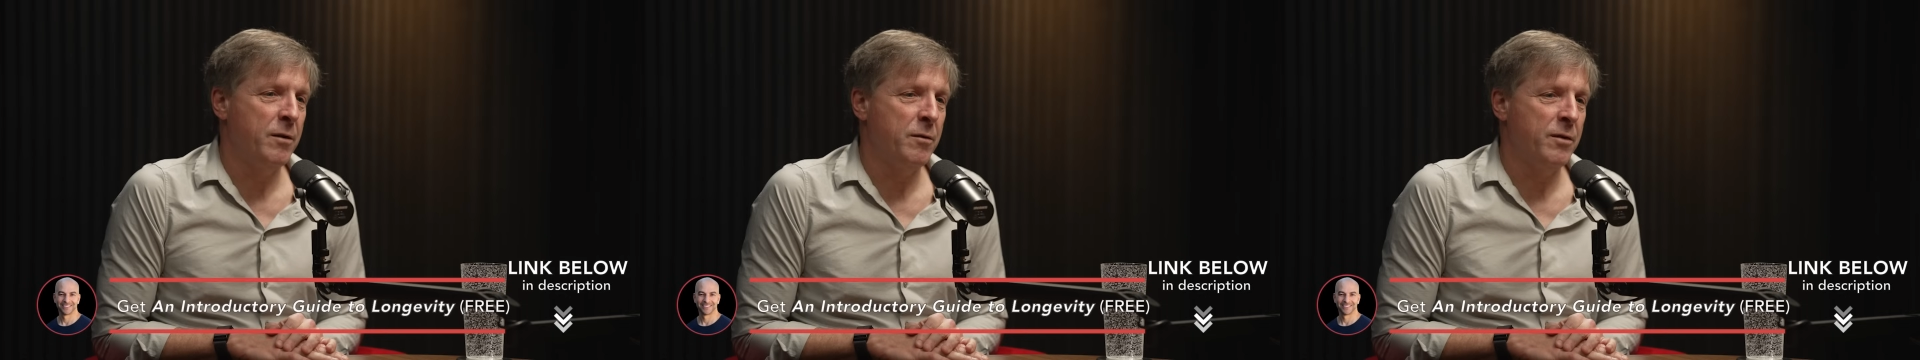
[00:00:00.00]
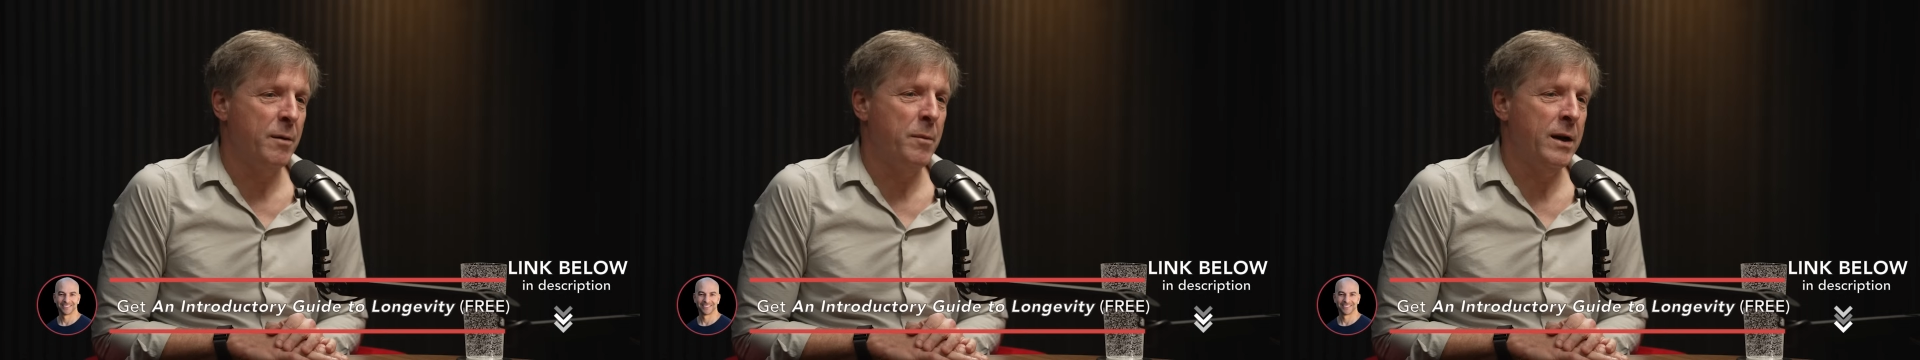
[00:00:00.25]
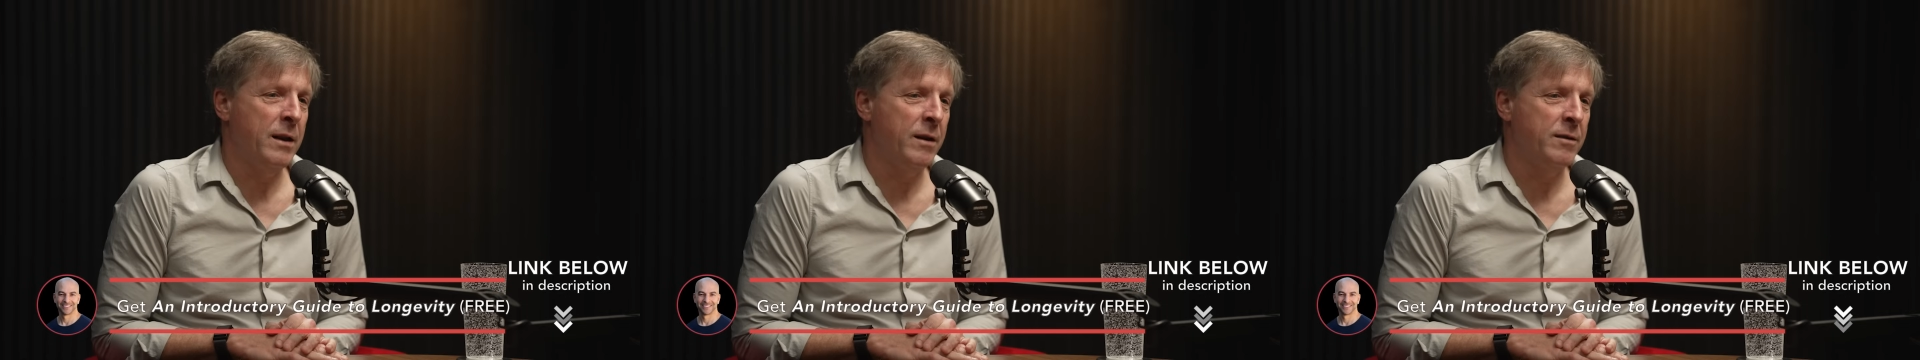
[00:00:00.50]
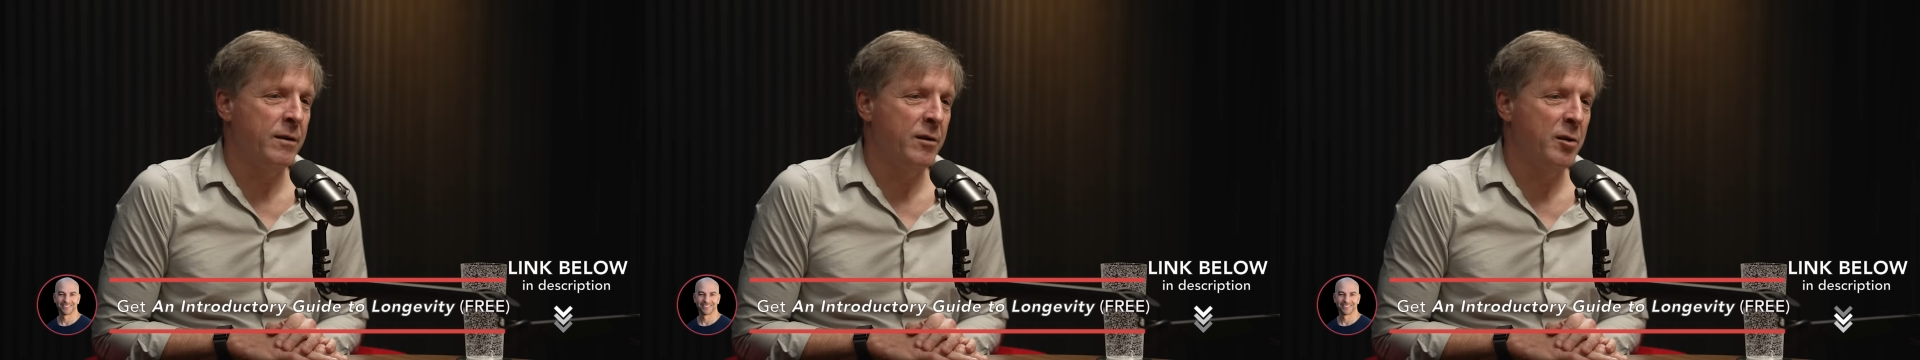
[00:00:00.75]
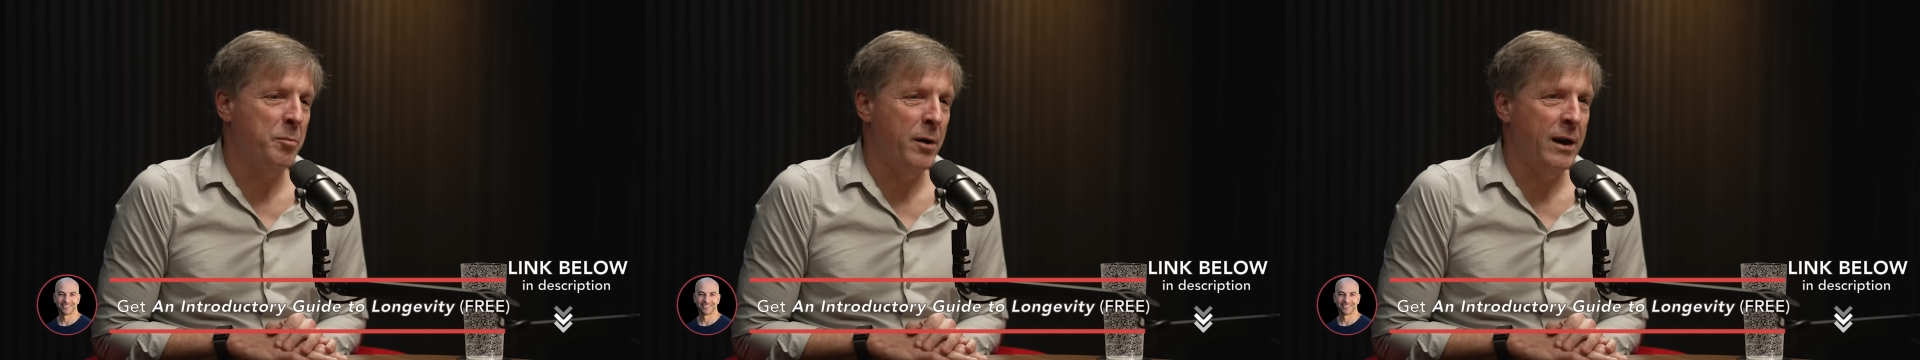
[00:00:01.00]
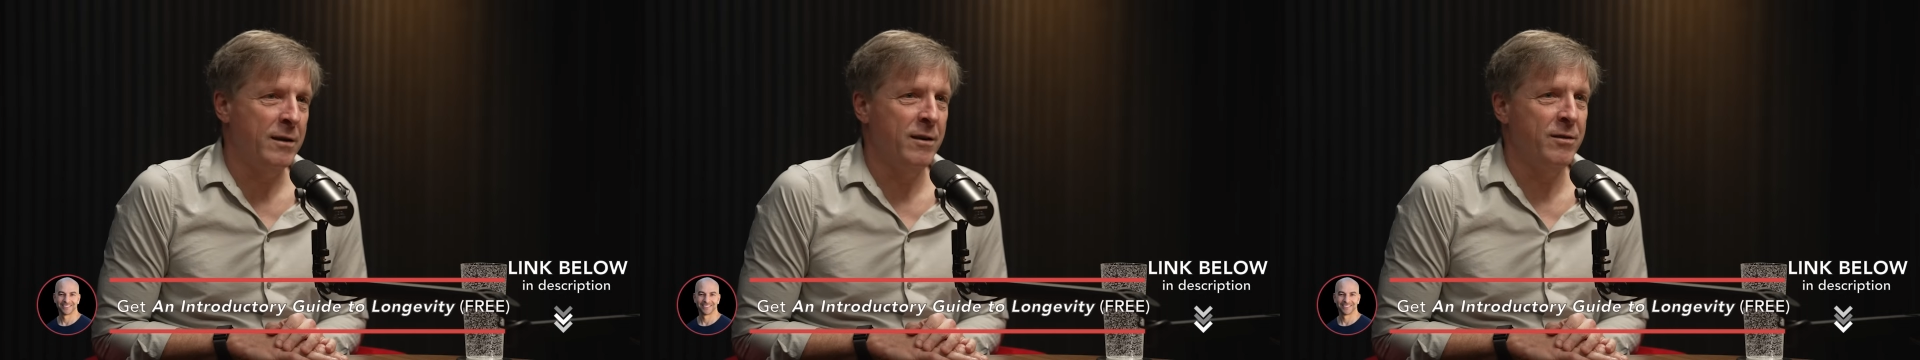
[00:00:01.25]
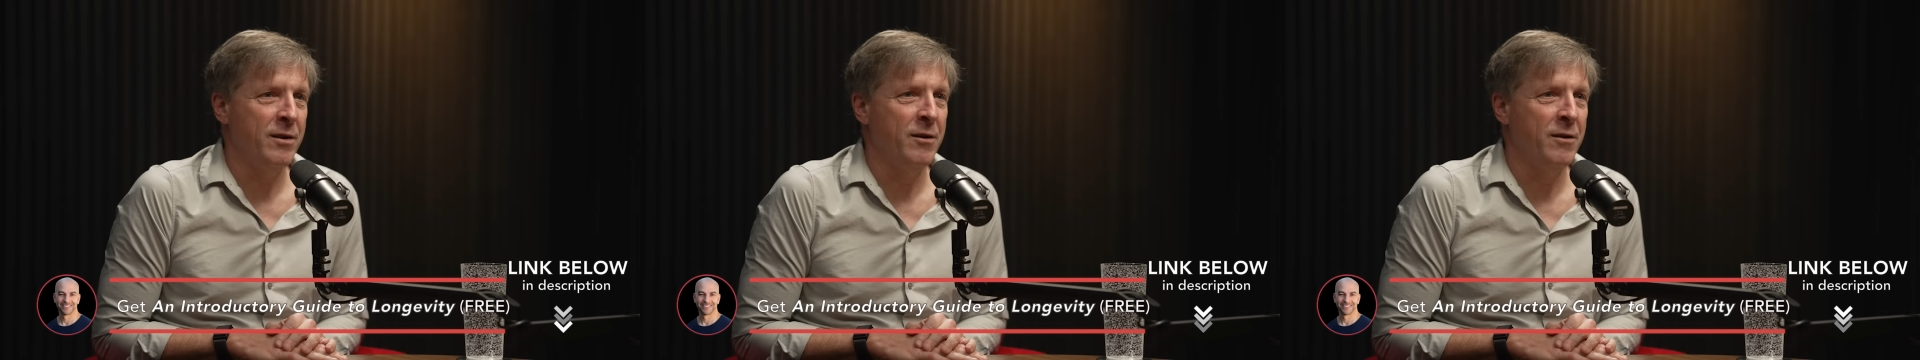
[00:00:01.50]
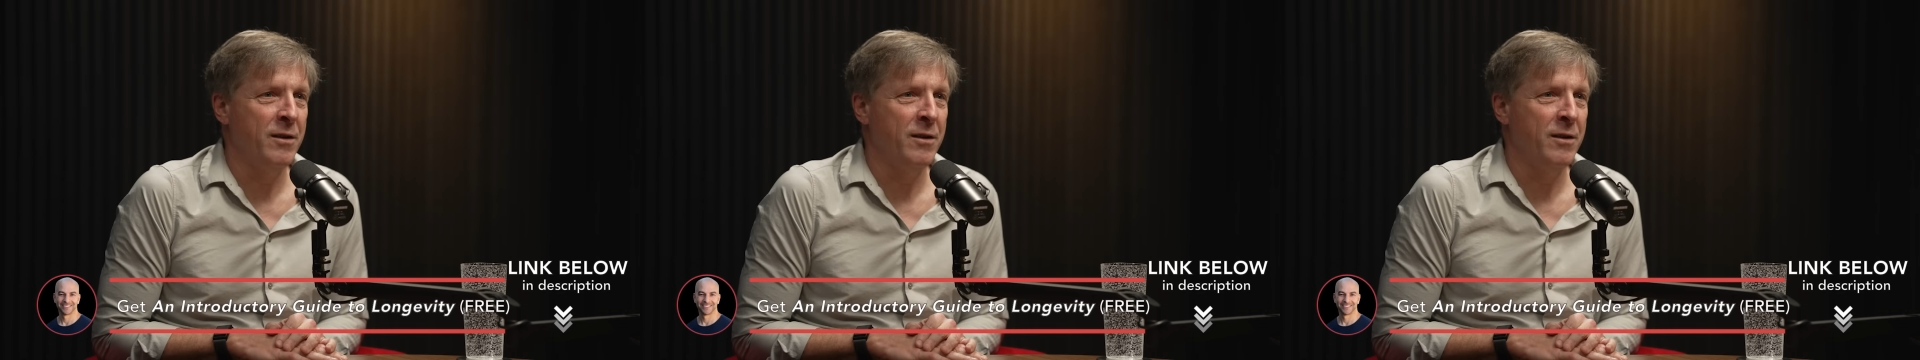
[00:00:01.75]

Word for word: somebody that's a good practitioner